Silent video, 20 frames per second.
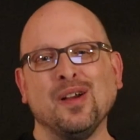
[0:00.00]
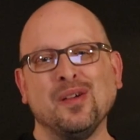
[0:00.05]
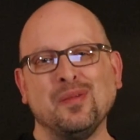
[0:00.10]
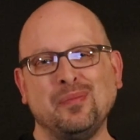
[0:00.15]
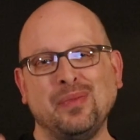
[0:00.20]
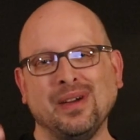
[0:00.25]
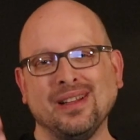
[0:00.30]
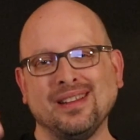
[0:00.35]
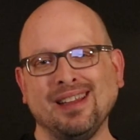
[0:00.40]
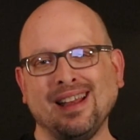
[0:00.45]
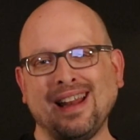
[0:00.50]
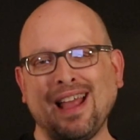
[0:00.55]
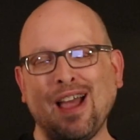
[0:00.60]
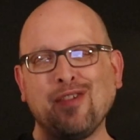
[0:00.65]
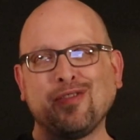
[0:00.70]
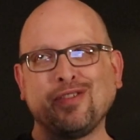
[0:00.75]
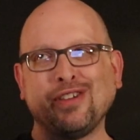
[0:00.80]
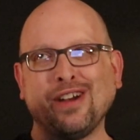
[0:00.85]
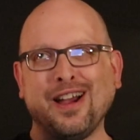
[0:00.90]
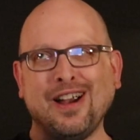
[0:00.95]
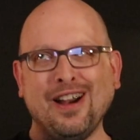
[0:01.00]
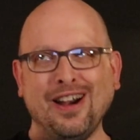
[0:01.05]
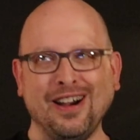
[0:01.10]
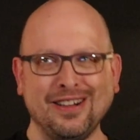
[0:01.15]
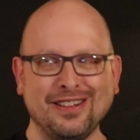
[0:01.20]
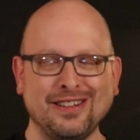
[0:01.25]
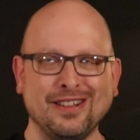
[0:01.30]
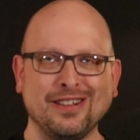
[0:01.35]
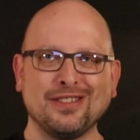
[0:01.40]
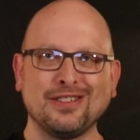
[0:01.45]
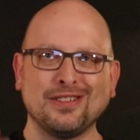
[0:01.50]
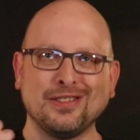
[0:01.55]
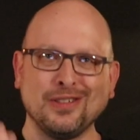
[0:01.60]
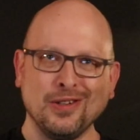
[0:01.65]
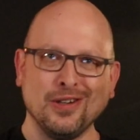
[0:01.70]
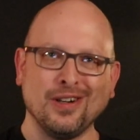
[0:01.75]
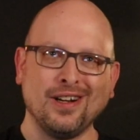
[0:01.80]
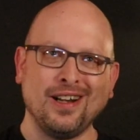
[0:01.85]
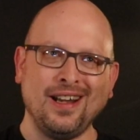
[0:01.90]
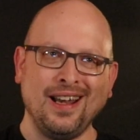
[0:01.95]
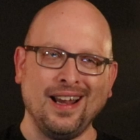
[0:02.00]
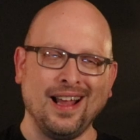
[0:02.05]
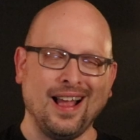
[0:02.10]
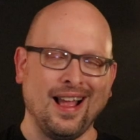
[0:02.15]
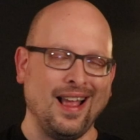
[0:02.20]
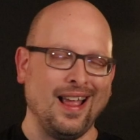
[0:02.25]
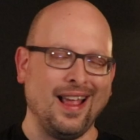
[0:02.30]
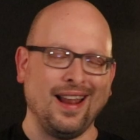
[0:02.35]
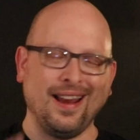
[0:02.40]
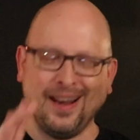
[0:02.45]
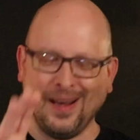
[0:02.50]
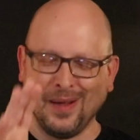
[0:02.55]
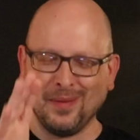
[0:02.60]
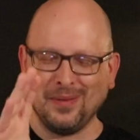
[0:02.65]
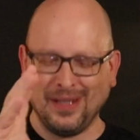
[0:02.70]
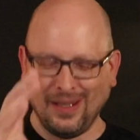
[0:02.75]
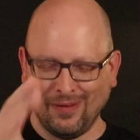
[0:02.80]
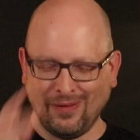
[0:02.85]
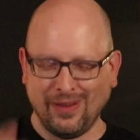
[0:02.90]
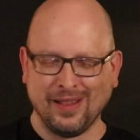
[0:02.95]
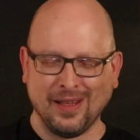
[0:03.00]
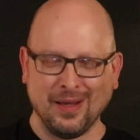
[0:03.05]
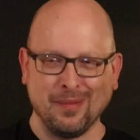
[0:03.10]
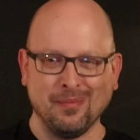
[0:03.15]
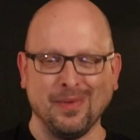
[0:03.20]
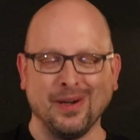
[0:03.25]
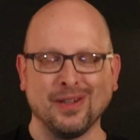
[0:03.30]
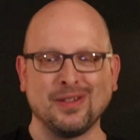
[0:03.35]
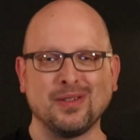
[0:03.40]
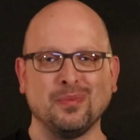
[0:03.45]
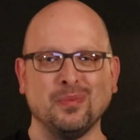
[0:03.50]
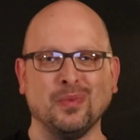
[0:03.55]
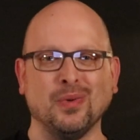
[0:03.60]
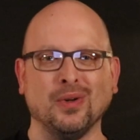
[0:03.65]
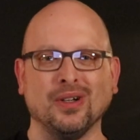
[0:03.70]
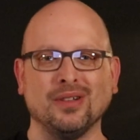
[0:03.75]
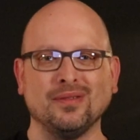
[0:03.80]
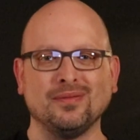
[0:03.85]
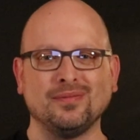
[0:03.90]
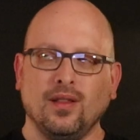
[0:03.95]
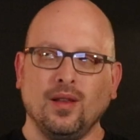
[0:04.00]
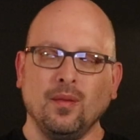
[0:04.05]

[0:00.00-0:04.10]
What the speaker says: but then after I heard their story, I ended up giving them much more.